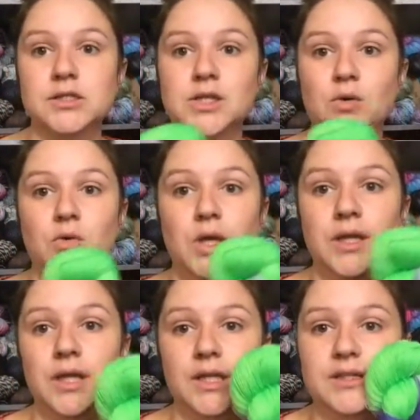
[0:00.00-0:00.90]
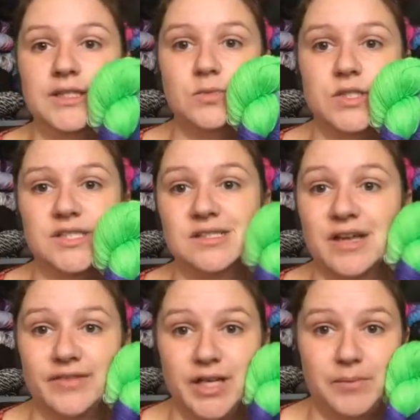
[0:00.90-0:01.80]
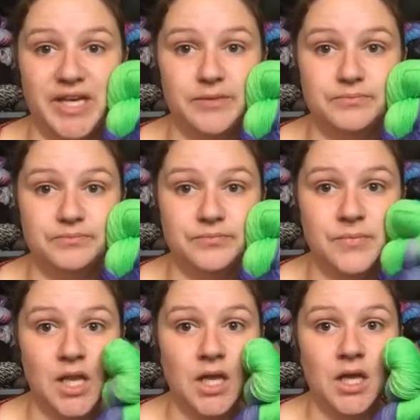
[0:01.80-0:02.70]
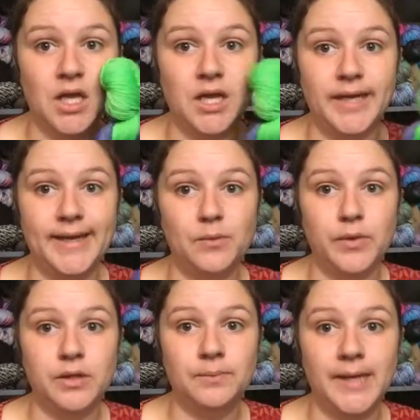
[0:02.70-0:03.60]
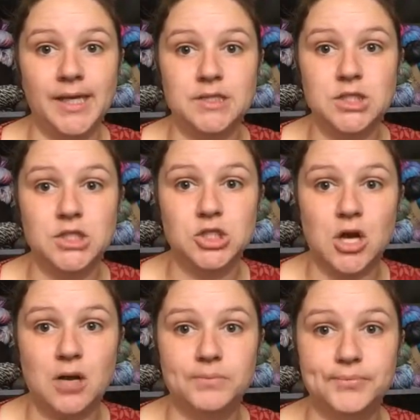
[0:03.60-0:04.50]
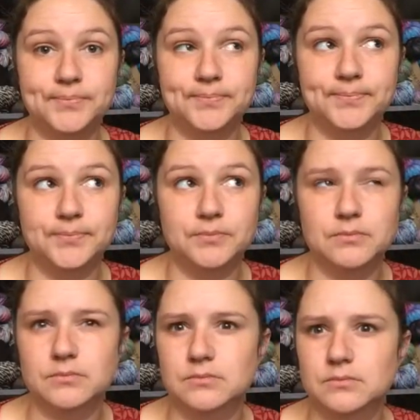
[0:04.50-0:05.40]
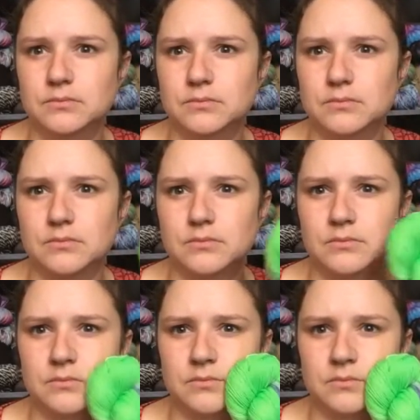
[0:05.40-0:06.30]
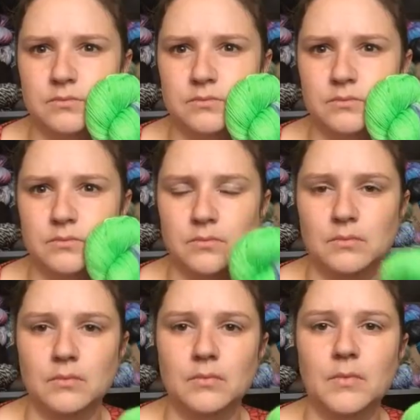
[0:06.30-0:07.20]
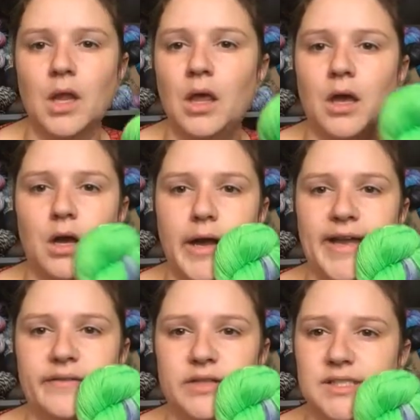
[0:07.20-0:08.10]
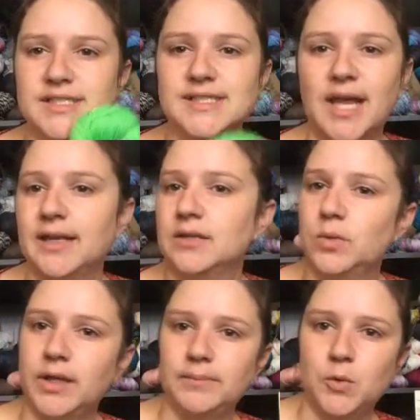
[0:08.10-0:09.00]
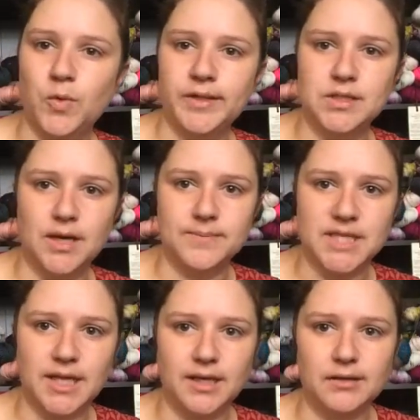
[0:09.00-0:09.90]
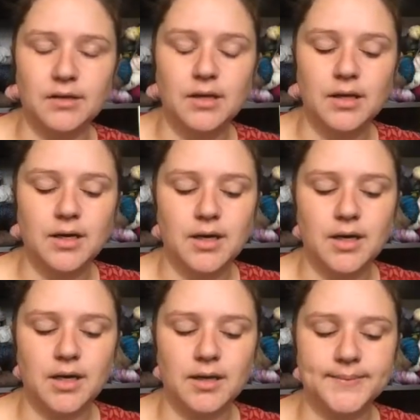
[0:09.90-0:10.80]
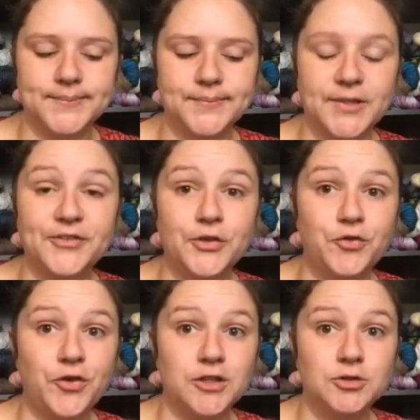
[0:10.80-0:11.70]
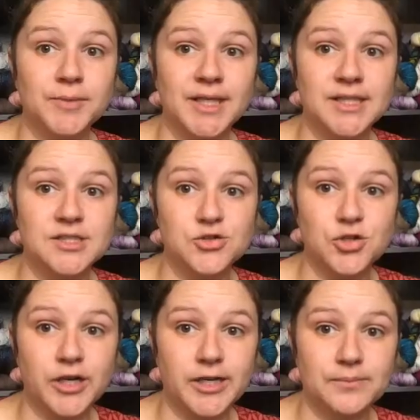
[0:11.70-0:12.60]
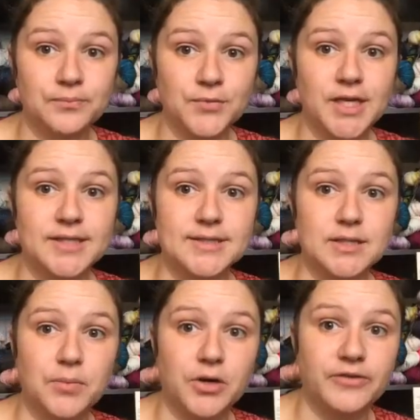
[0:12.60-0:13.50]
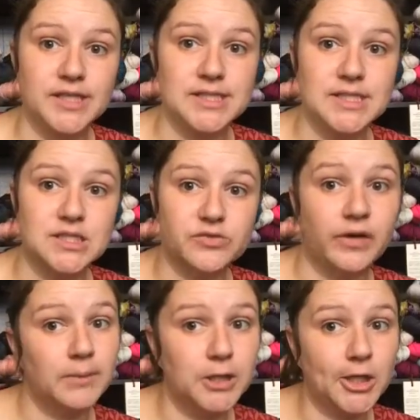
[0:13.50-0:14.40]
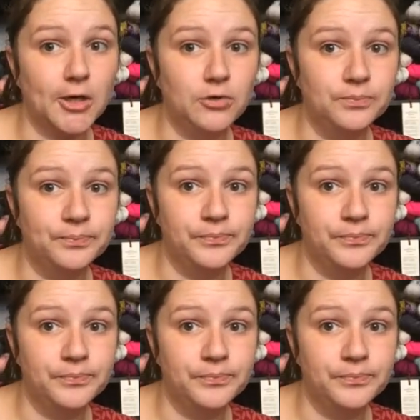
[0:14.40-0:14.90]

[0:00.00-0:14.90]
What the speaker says: So this one doesn't have a name yet. It will make it to the shop. I haven't decided when I'm going to update it. If you follow my Instagram, it's The Perfect Stitch Fiber Co.